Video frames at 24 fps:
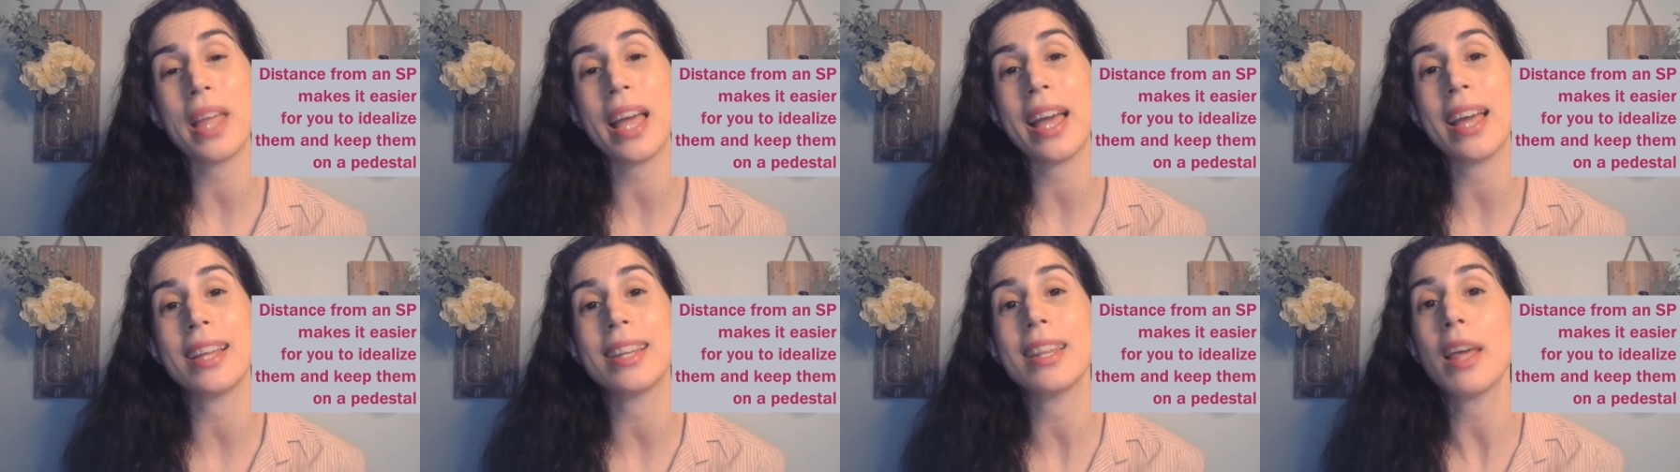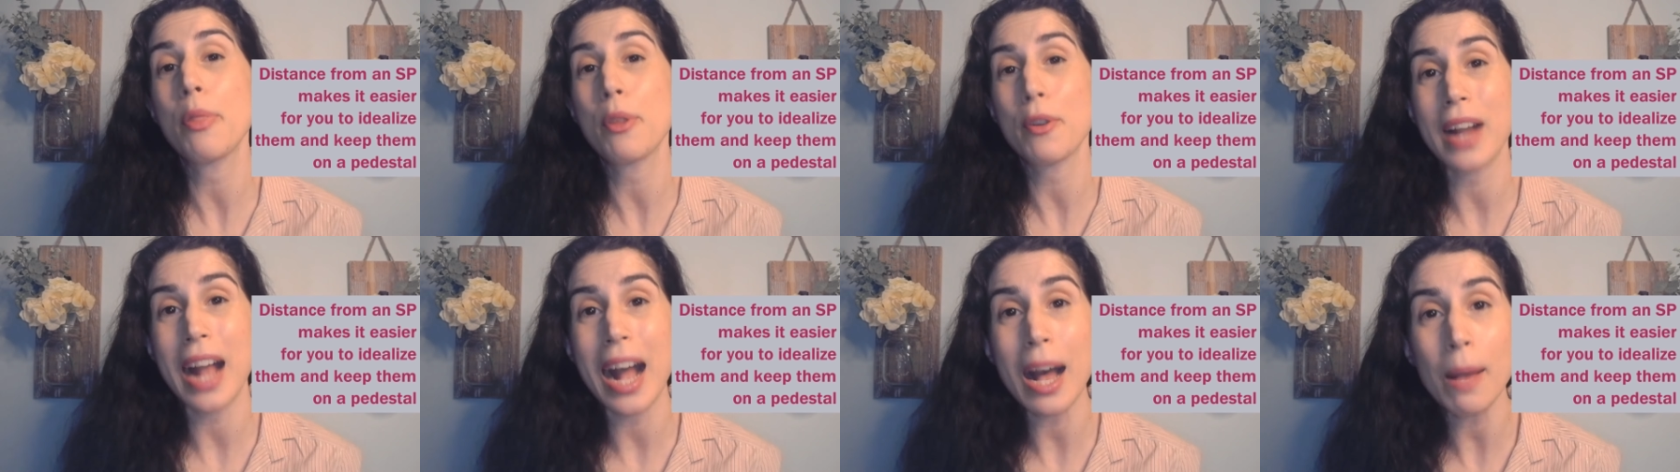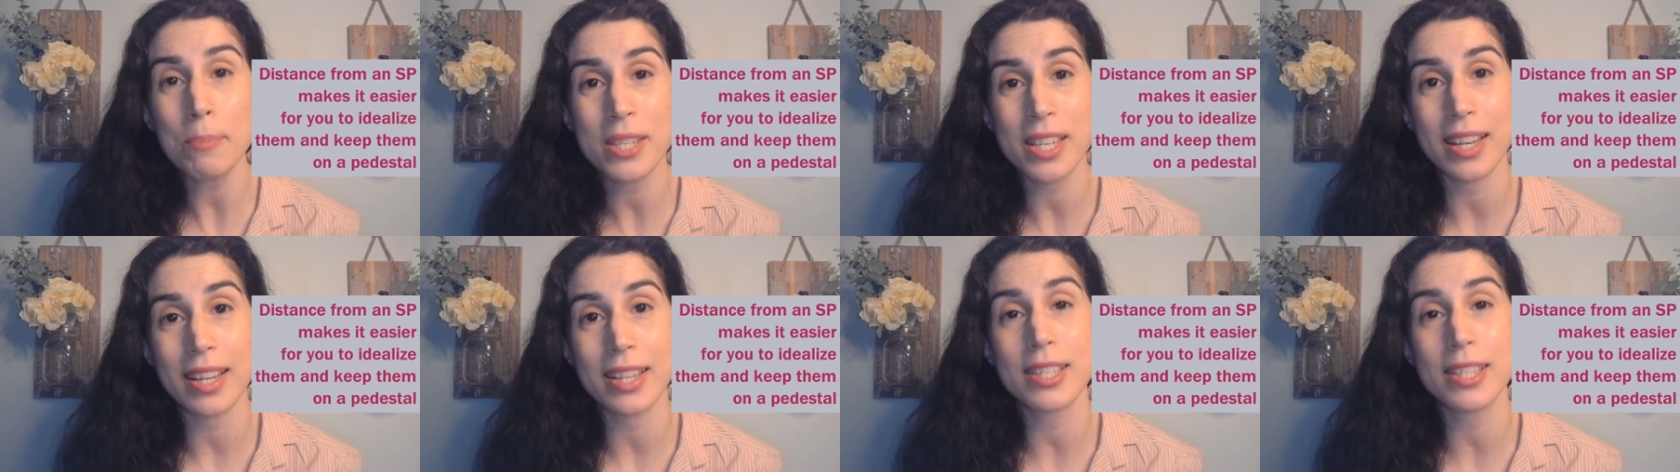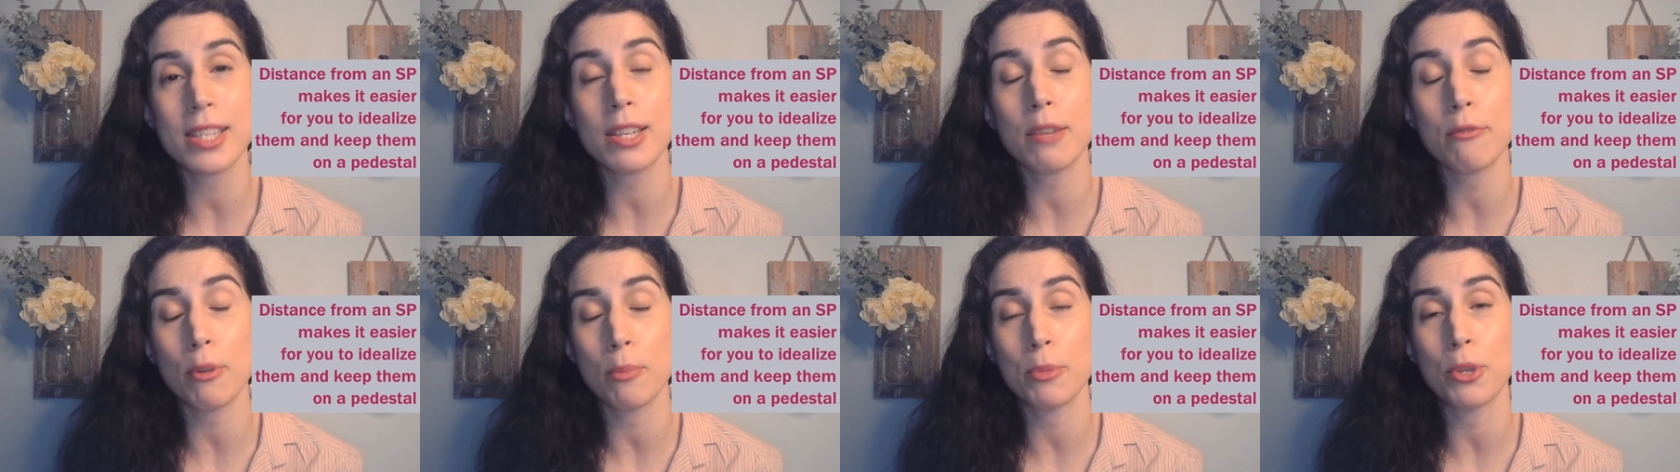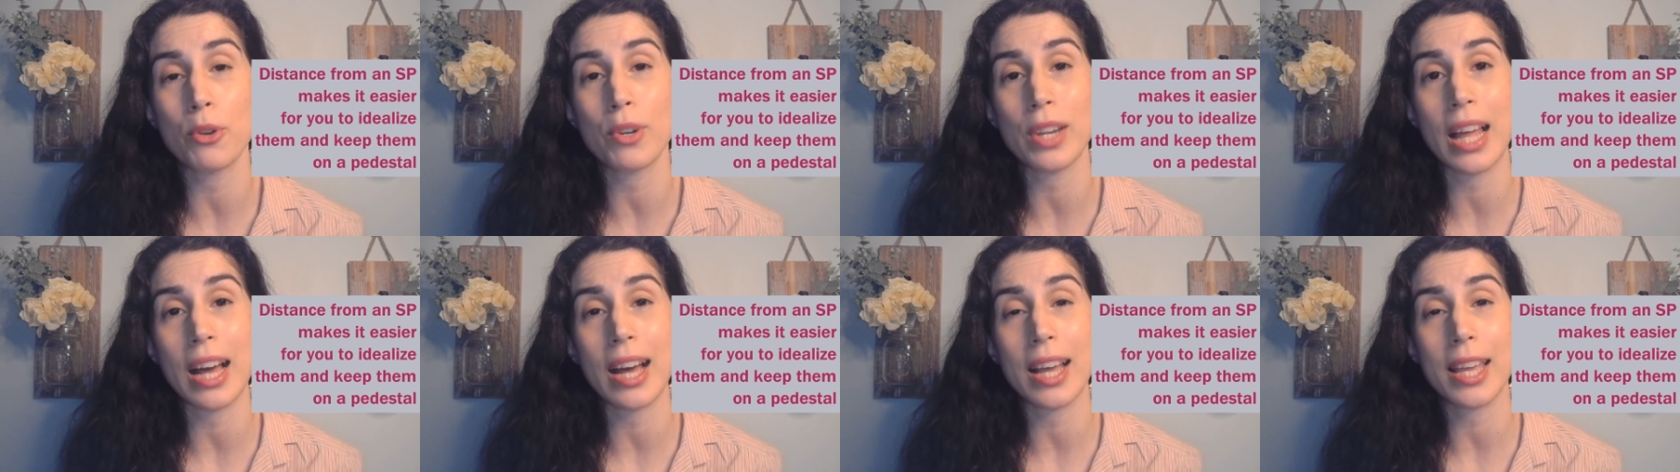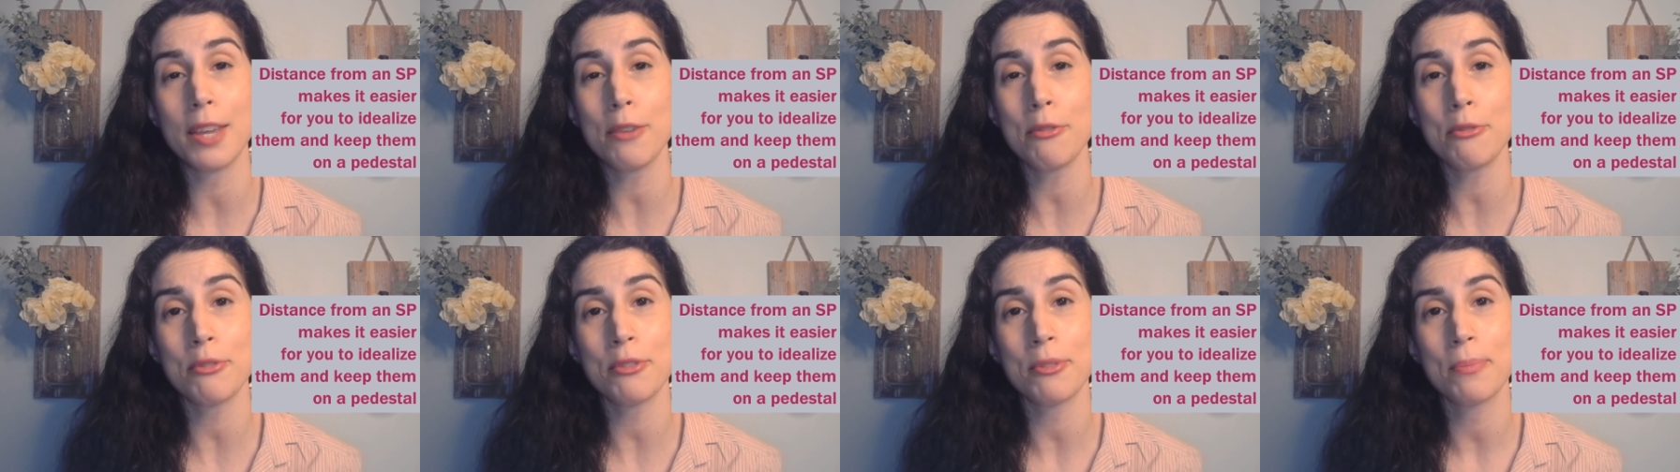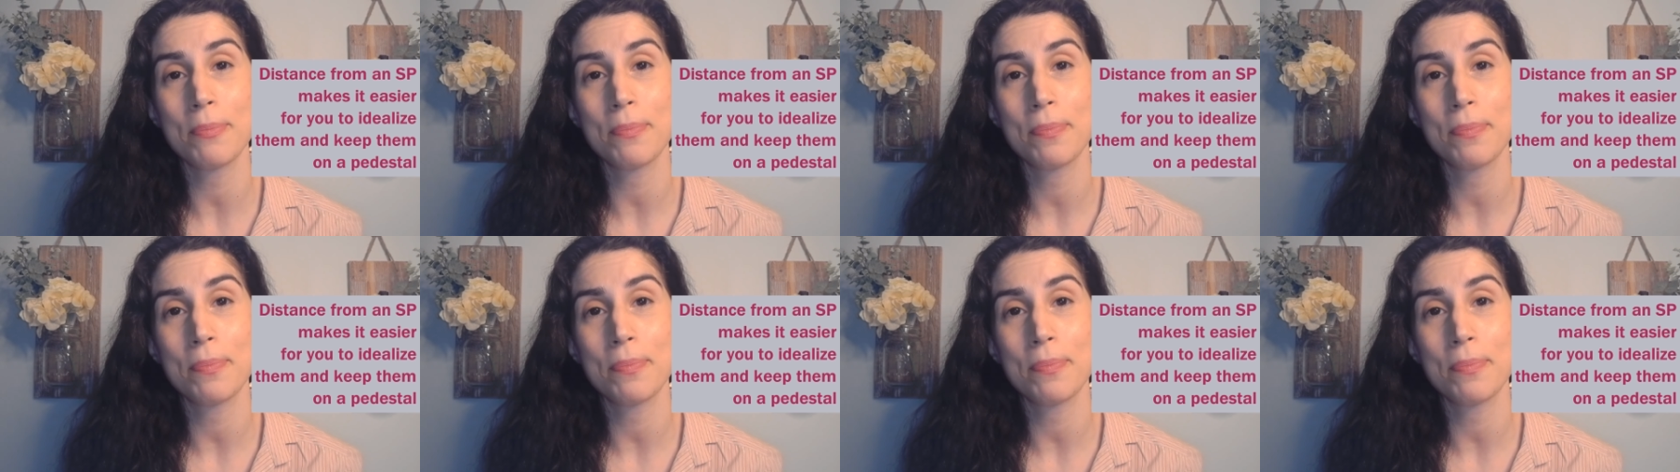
and their absence from your life